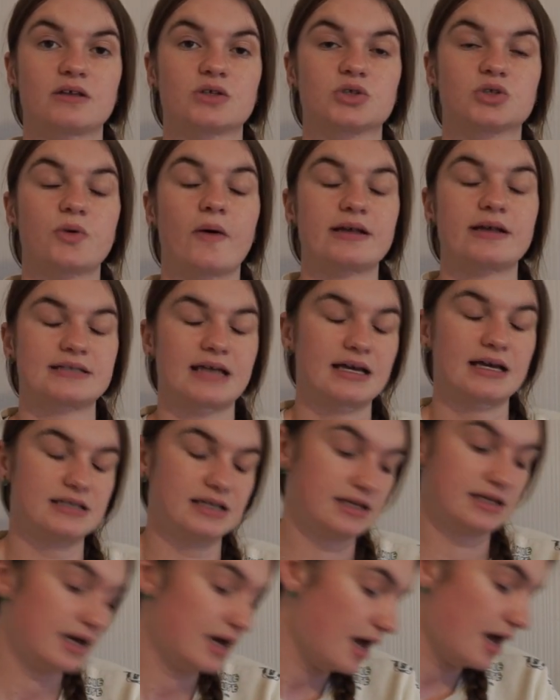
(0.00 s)
So
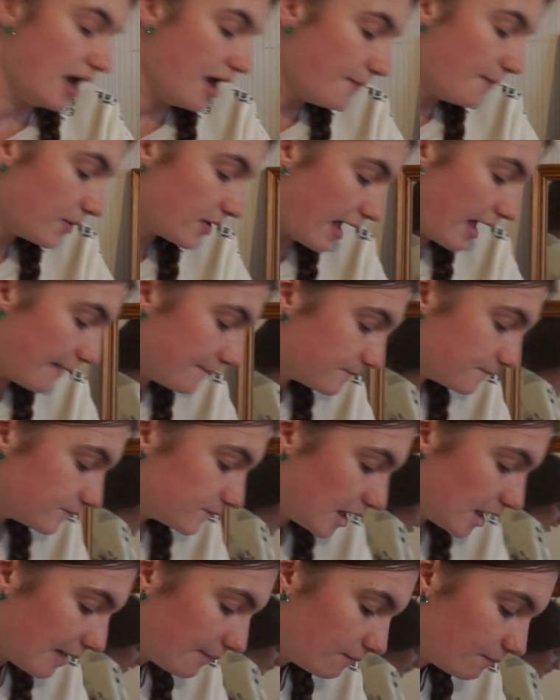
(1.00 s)
excited. But yeah,
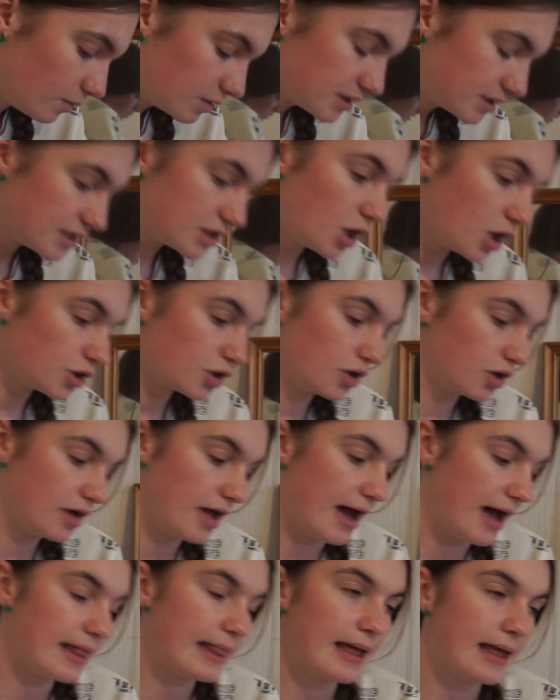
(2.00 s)
once it's all done,
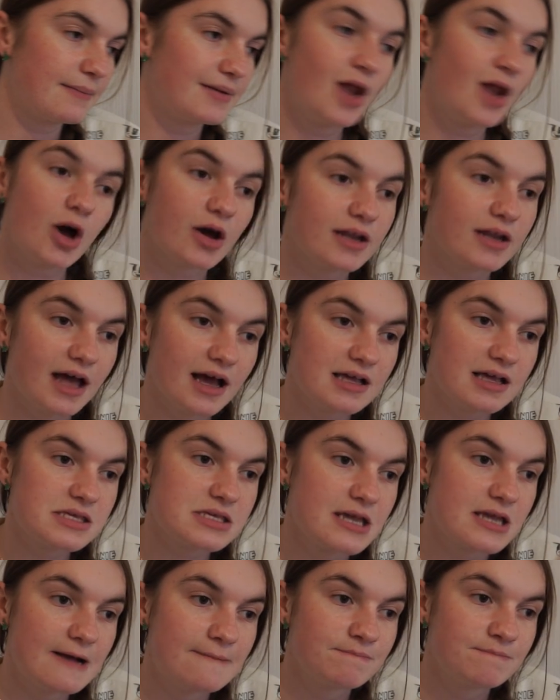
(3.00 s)
I like being
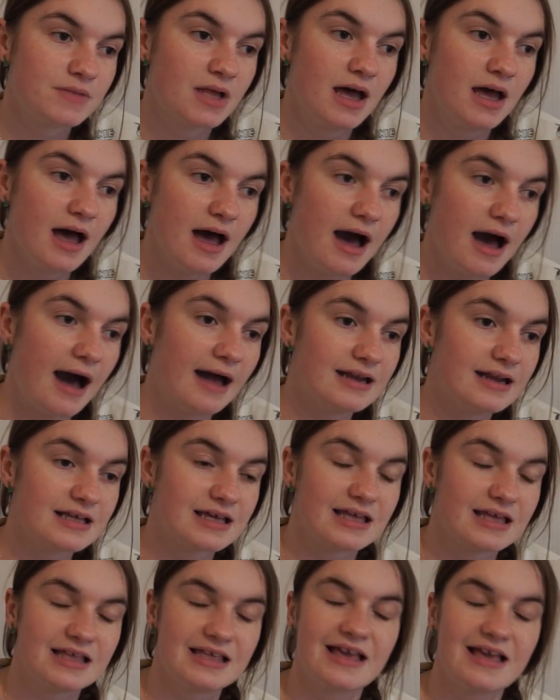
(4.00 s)
organised. And it
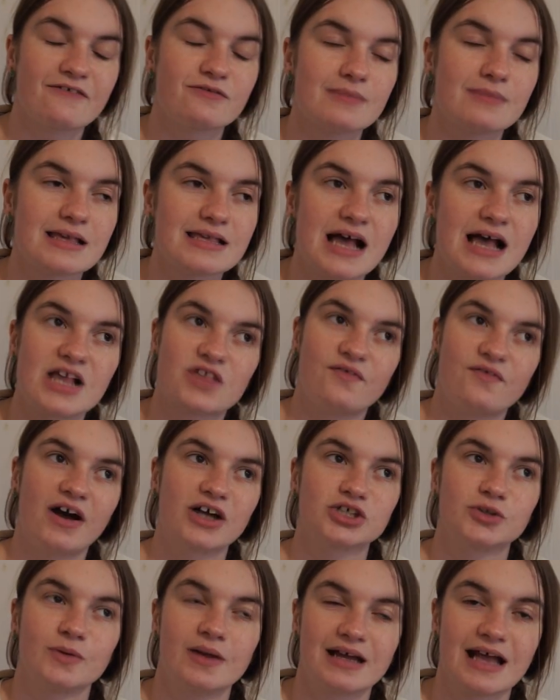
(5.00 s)
gives me that
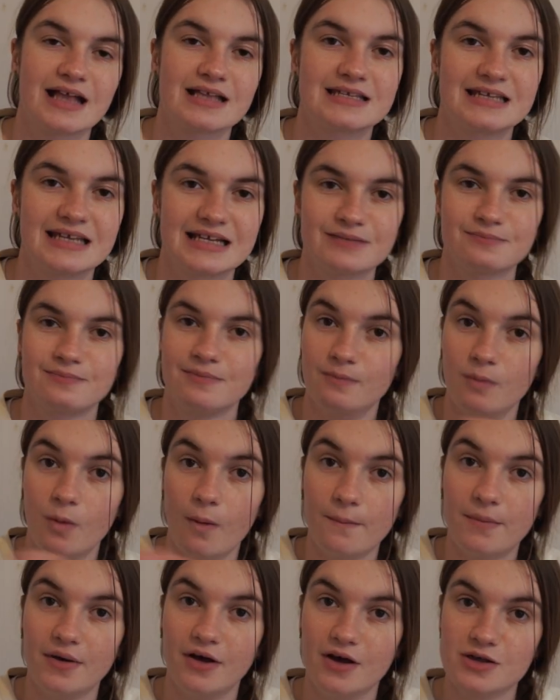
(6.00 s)
satisfaction when I get ticked
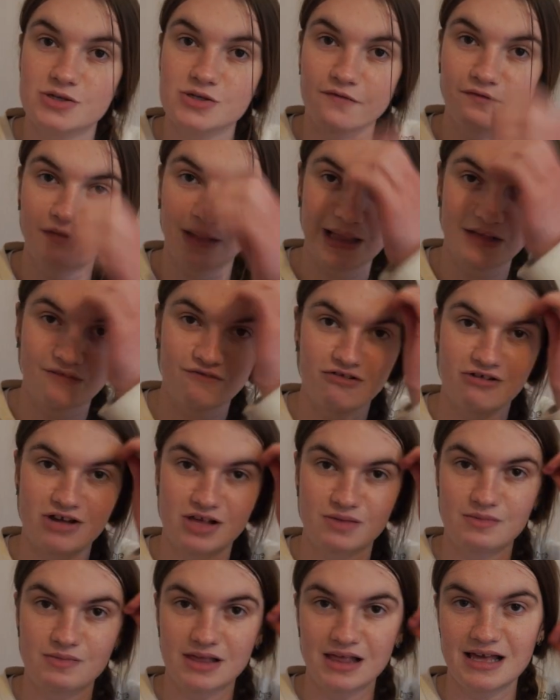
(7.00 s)
one person off the list for
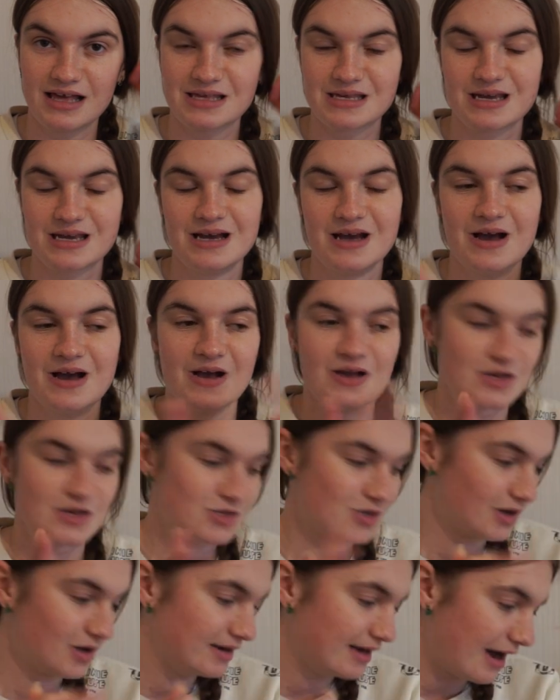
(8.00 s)
Christmas list.
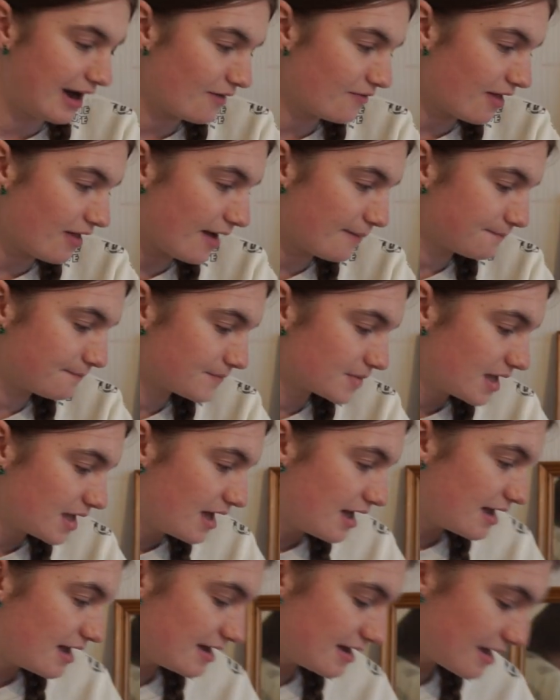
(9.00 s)
So now that I'm,
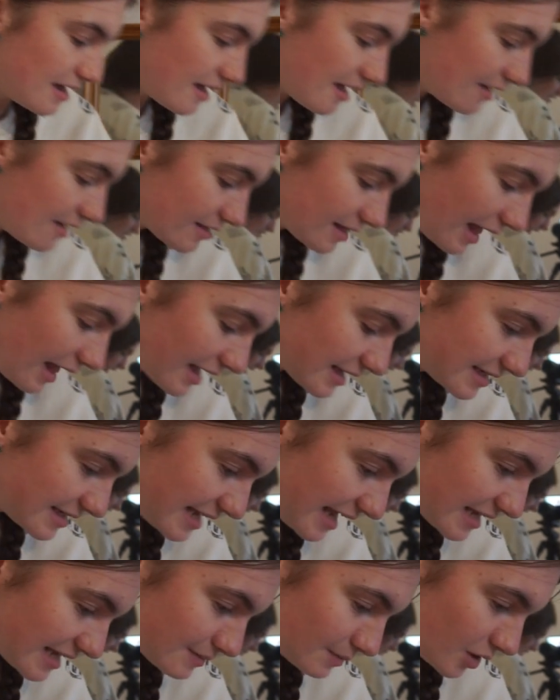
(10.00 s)
like,
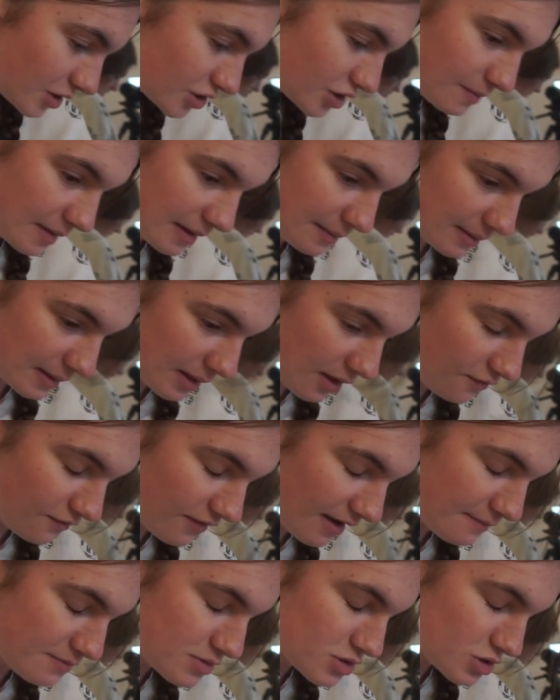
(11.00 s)
ticked most of the people off,
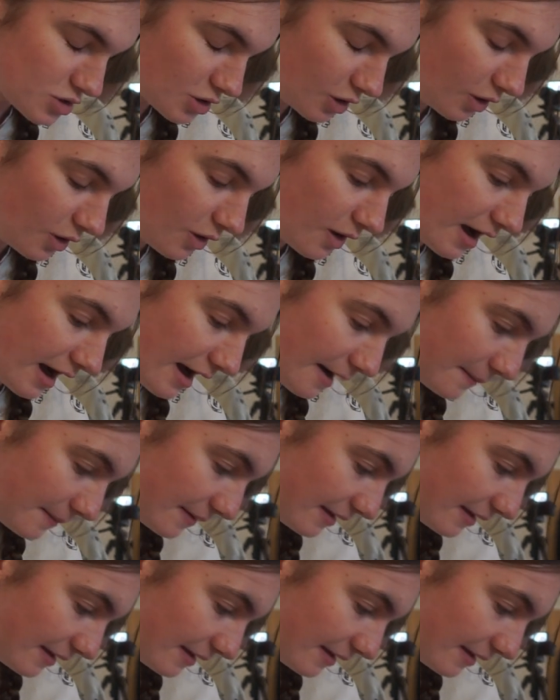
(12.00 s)
I'm so happy.